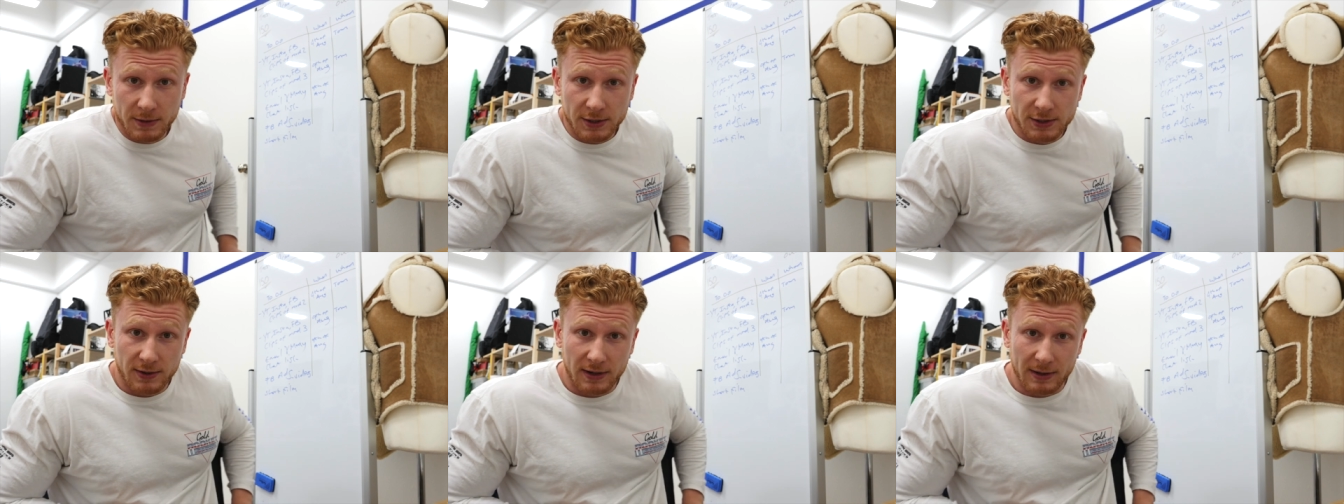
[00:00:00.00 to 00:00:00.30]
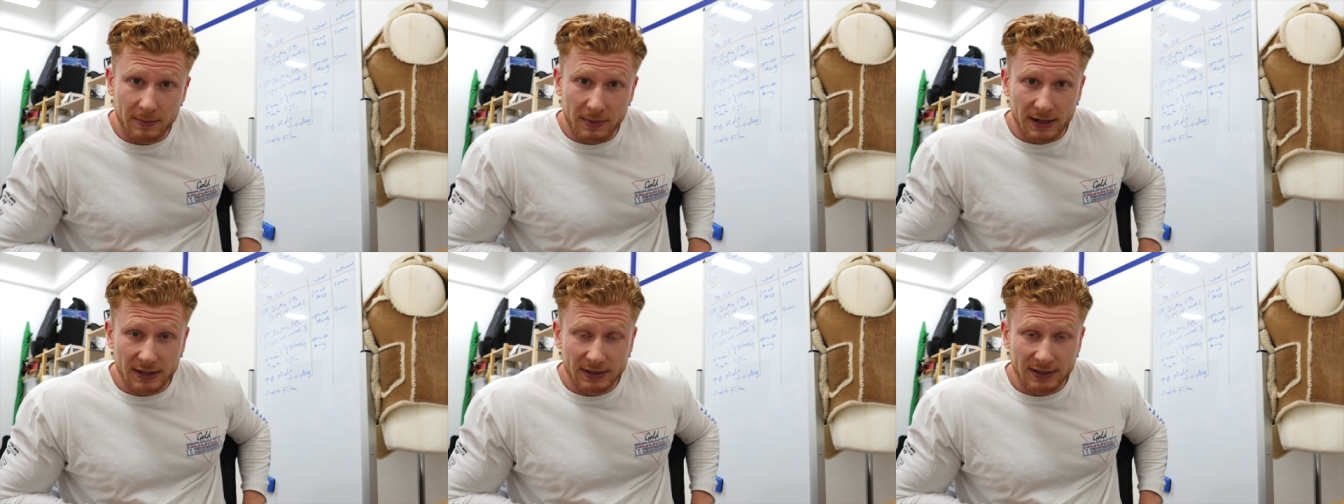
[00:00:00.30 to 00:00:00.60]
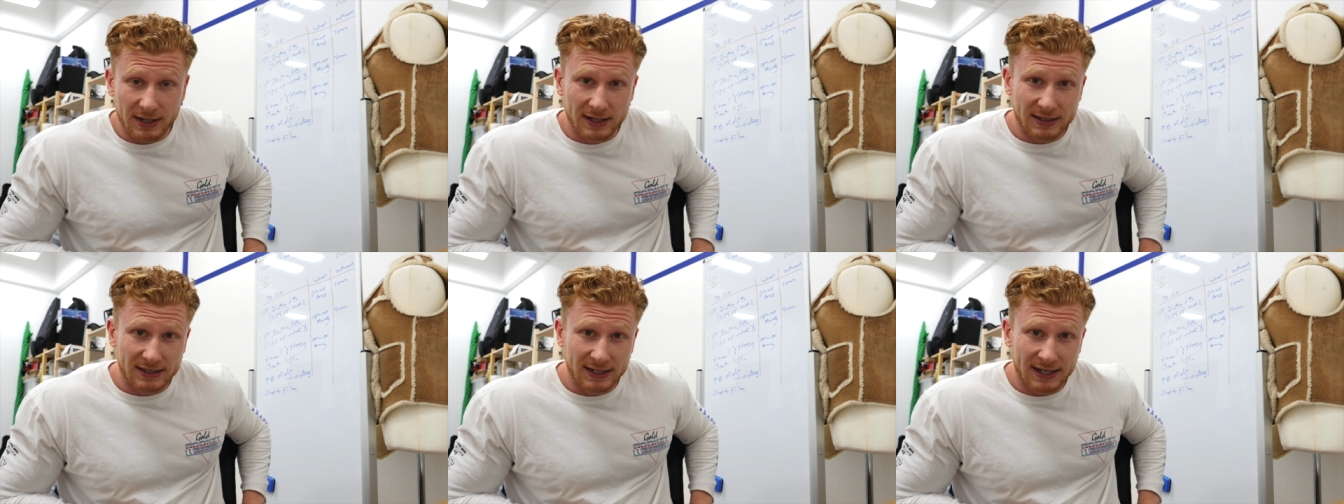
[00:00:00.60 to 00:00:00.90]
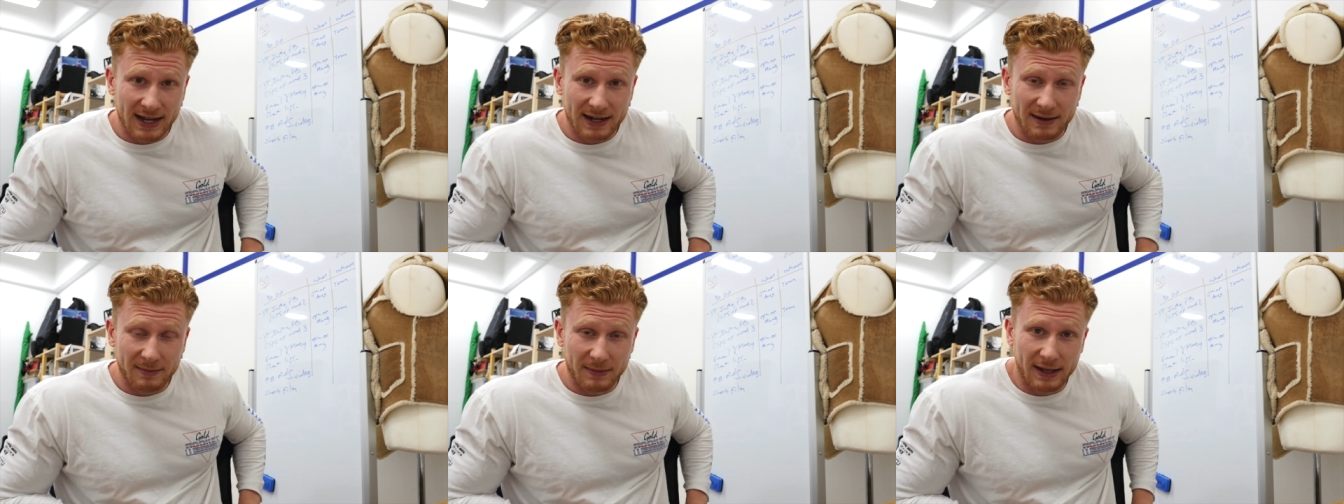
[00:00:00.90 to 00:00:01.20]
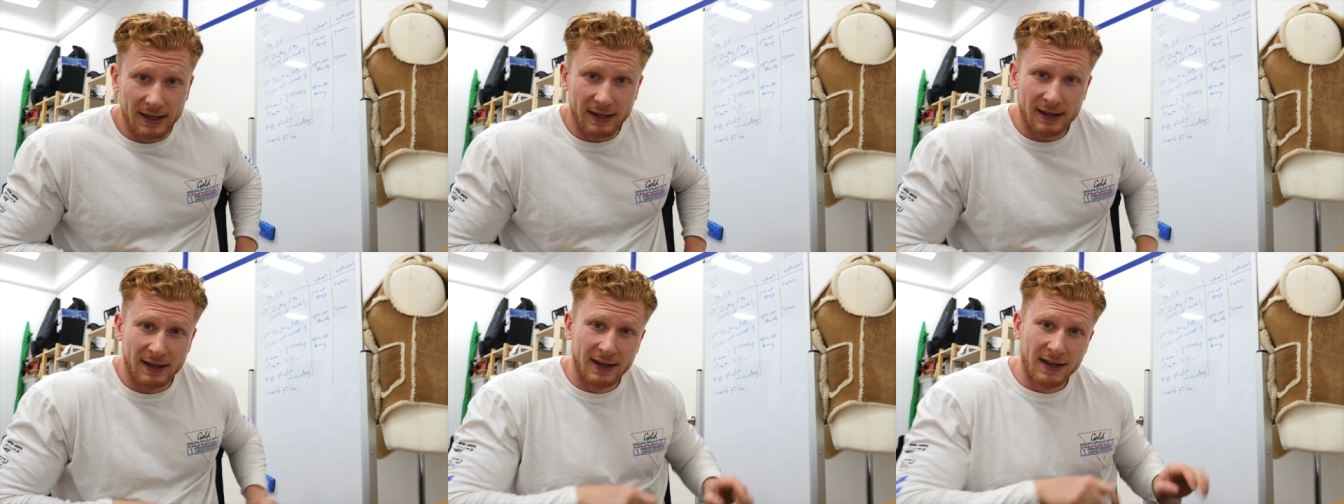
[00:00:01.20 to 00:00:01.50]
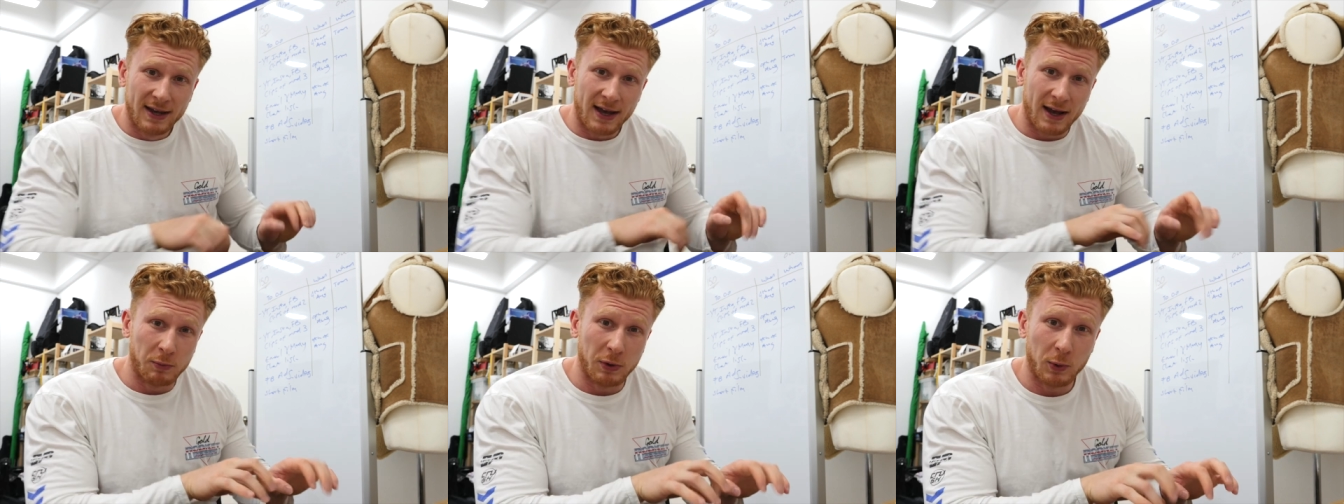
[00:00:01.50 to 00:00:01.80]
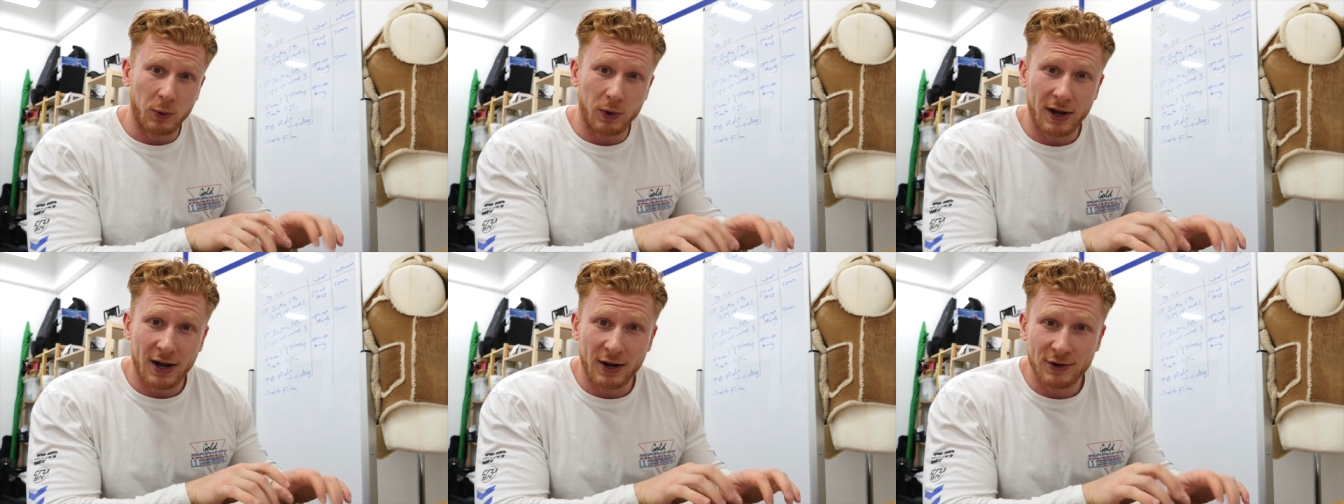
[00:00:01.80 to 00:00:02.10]
Shredded by Science Academy and we
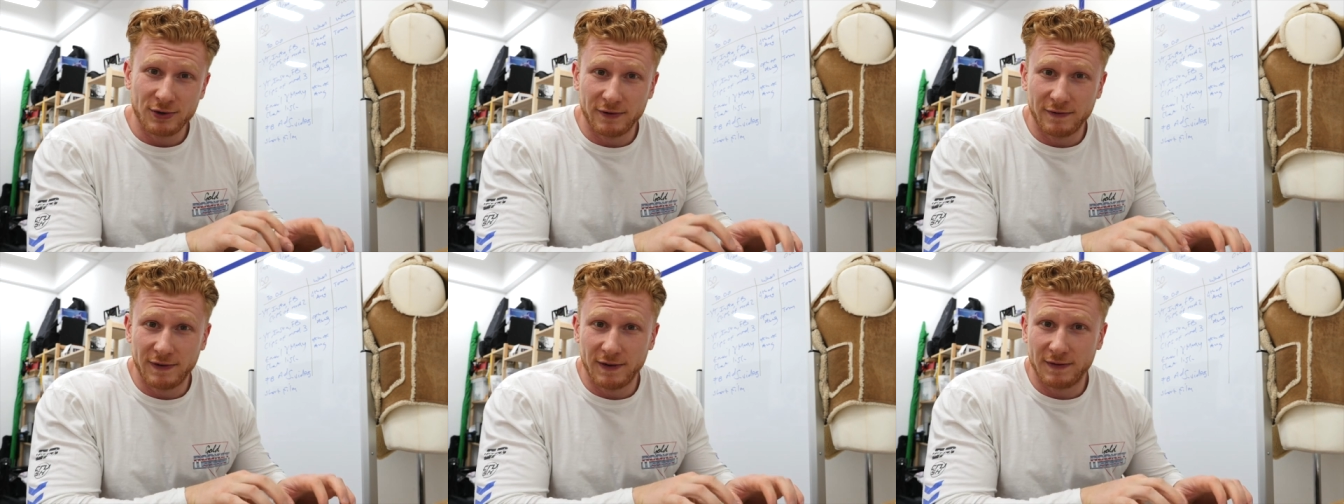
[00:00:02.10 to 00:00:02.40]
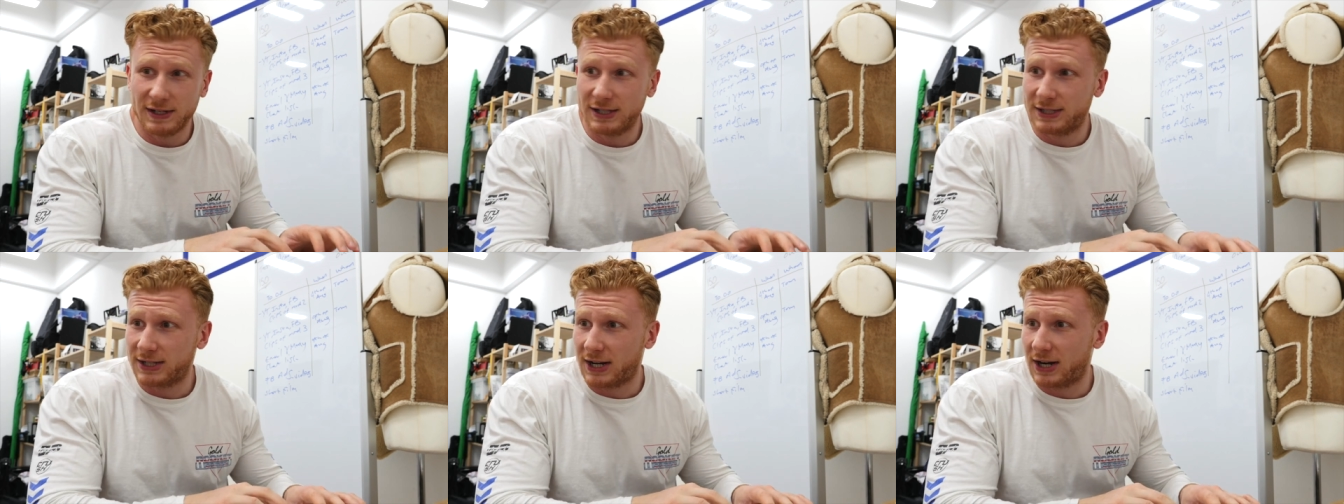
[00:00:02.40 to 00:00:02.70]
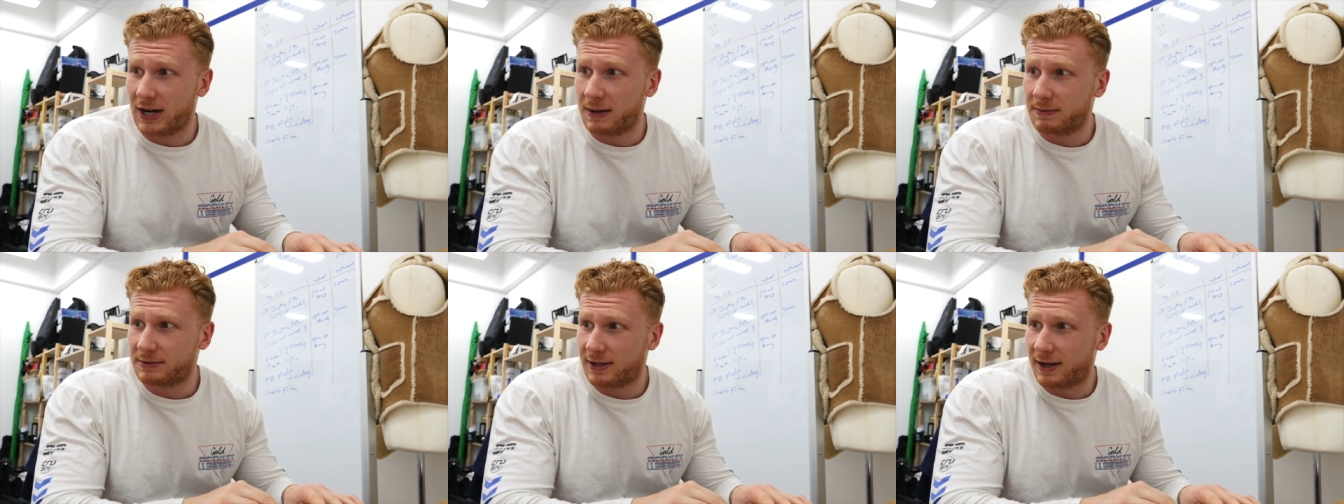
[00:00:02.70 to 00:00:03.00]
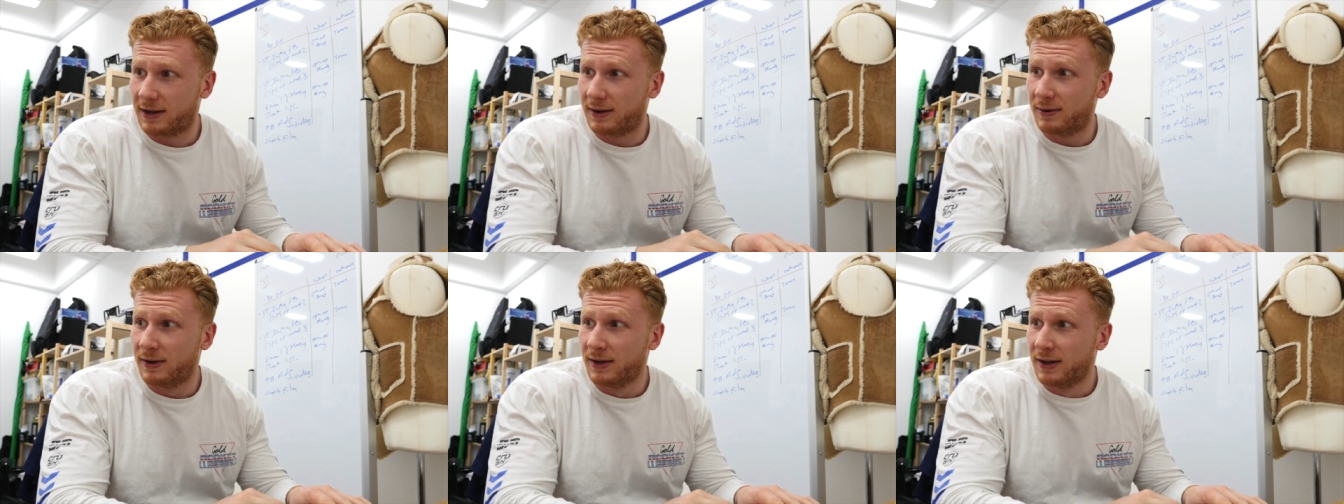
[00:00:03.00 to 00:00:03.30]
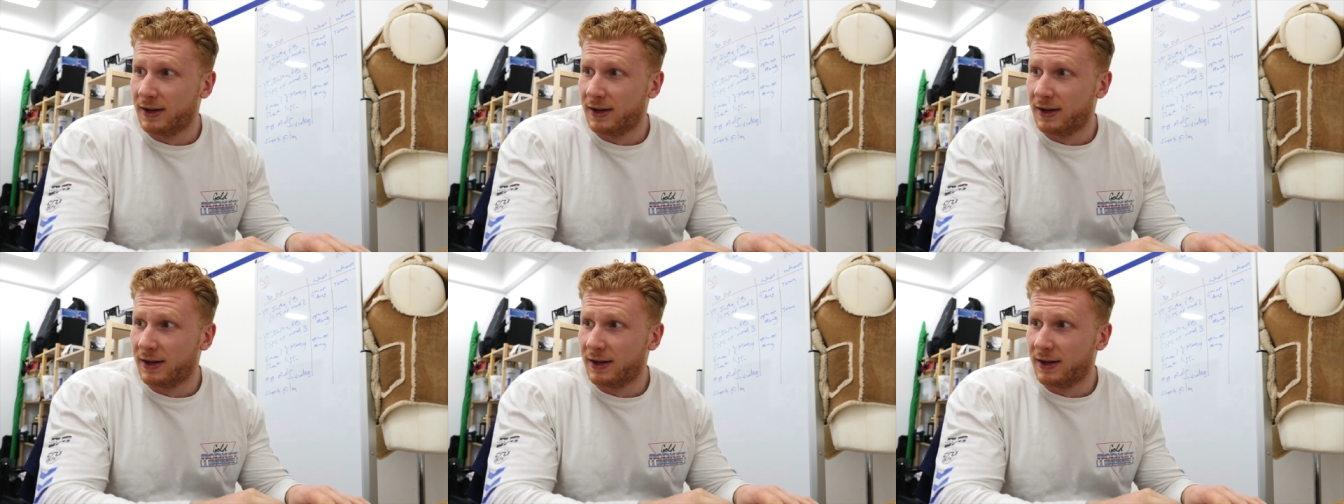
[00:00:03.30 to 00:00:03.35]
want 150 sign-ups so